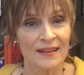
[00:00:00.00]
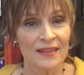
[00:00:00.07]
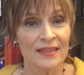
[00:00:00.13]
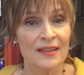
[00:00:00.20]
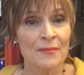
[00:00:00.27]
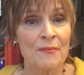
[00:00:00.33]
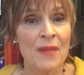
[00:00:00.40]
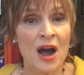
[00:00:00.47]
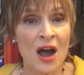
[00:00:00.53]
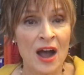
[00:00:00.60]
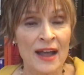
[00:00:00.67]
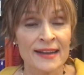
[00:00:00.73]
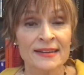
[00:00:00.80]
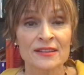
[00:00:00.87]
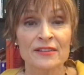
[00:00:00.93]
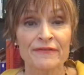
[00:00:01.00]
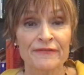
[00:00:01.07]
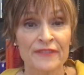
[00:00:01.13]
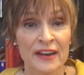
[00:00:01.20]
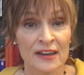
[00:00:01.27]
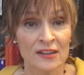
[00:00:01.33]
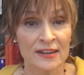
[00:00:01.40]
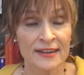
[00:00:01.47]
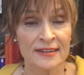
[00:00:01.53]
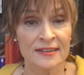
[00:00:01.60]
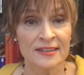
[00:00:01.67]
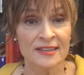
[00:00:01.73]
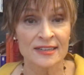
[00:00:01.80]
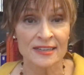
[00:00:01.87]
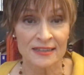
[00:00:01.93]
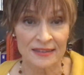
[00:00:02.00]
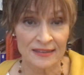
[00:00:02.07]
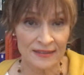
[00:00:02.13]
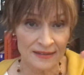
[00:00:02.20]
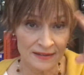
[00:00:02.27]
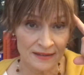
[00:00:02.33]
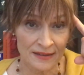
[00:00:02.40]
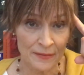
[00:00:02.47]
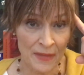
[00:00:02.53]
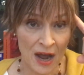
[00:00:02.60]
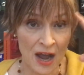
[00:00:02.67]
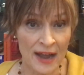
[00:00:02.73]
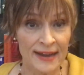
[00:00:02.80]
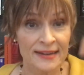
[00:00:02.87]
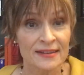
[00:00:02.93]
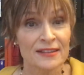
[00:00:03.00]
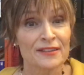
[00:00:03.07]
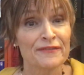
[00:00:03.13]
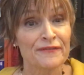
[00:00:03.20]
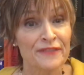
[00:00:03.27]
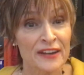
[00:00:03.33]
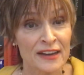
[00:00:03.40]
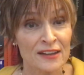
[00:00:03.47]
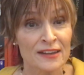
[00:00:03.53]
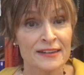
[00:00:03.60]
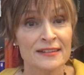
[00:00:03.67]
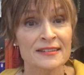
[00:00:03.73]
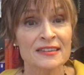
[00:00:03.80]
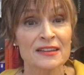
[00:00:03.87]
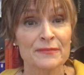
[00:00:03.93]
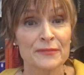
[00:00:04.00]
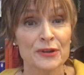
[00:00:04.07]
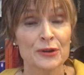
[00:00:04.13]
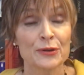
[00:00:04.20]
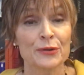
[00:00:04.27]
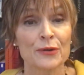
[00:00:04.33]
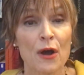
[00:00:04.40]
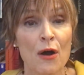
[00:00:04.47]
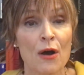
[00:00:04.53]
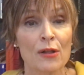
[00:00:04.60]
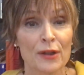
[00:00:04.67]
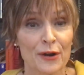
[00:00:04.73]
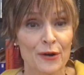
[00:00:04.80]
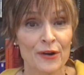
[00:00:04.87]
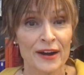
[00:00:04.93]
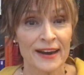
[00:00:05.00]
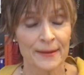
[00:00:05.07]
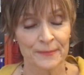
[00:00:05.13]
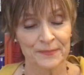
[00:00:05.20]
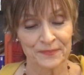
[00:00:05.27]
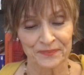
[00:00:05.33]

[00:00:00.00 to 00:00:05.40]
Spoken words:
the mind, the feelings, the moon all agree.